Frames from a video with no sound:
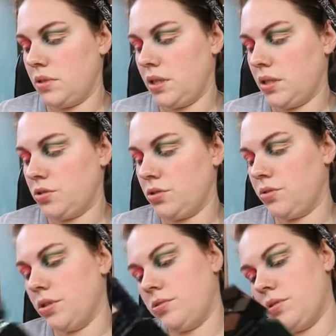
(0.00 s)

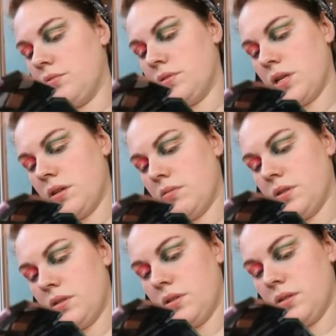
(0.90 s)
Extraterrestrials, that
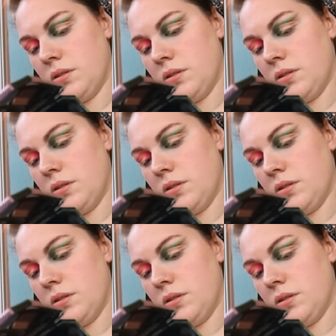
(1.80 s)
one.